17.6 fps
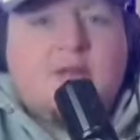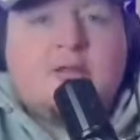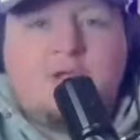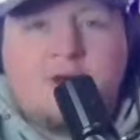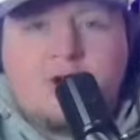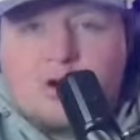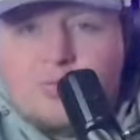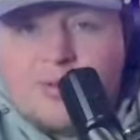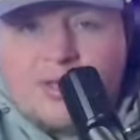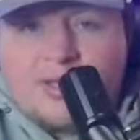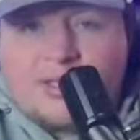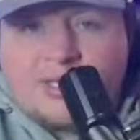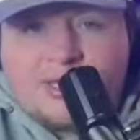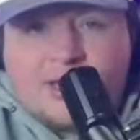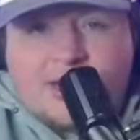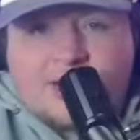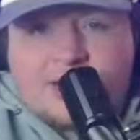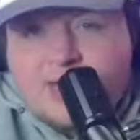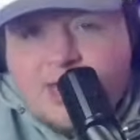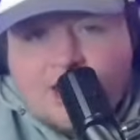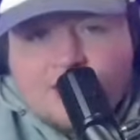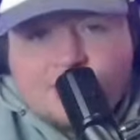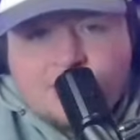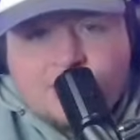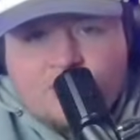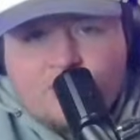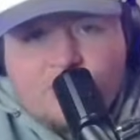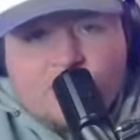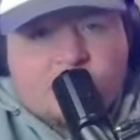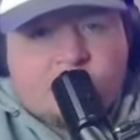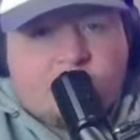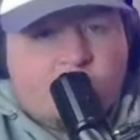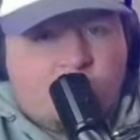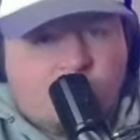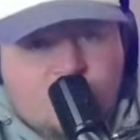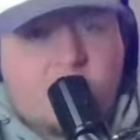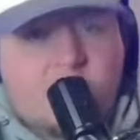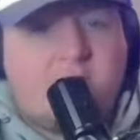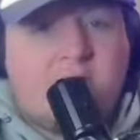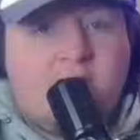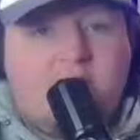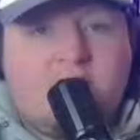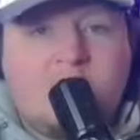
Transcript: 2 BCS games here at West Virginia.